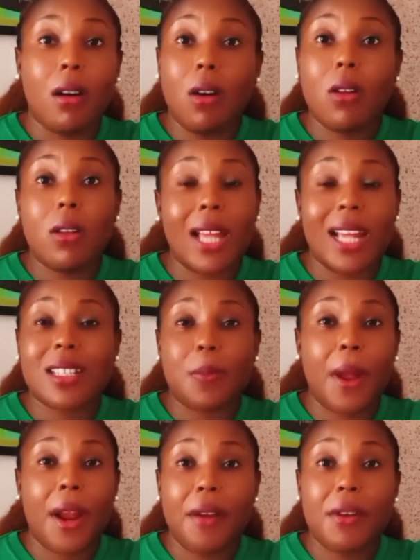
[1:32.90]
all
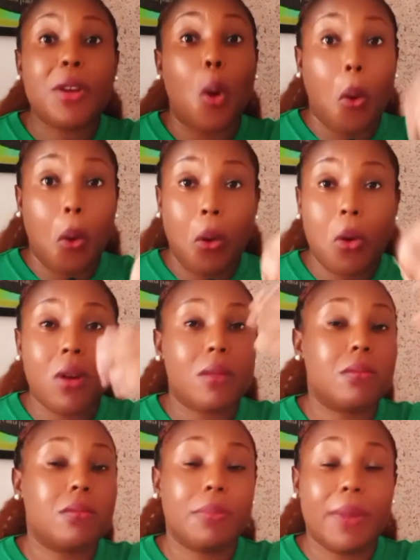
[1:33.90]
aspiring
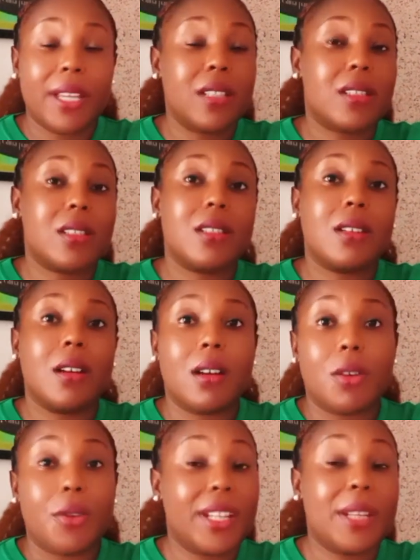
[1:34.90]
or
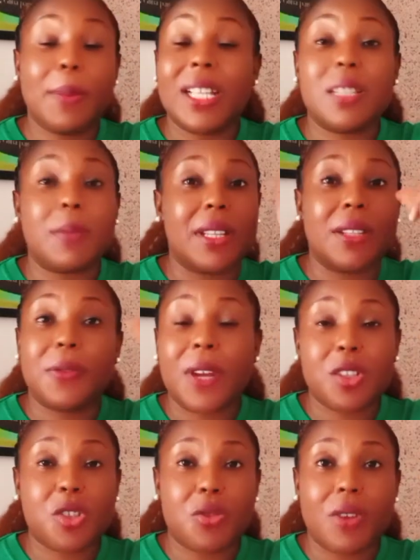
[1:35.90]
already paint
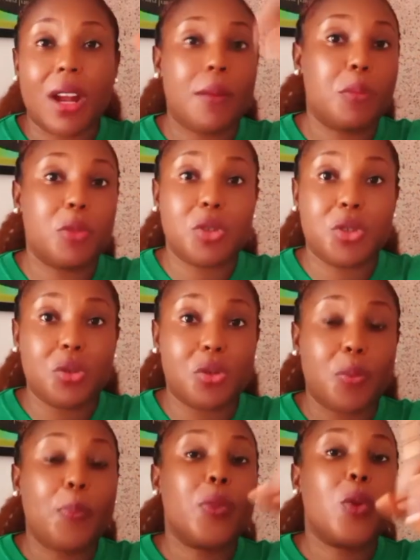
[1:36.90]
manufacturer must
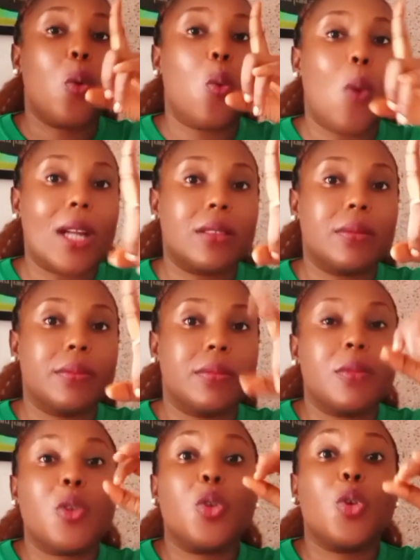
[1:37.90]
use. One,
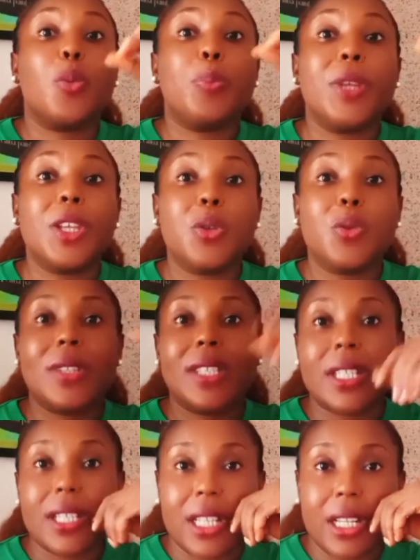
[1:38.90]
your PU
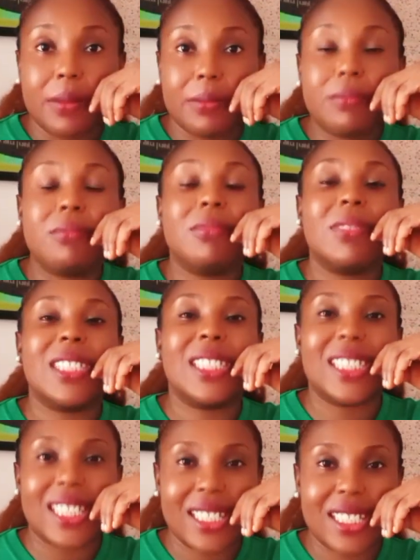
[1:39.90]
thickener.
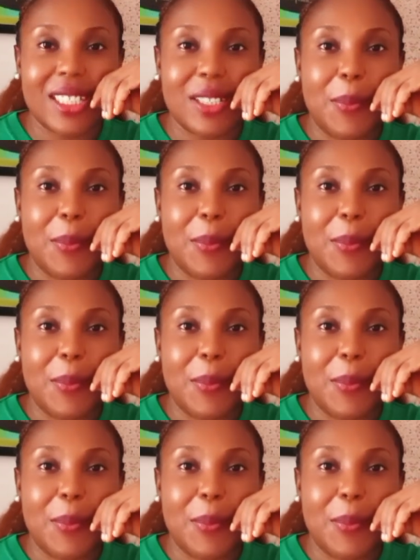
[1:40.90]
Yes.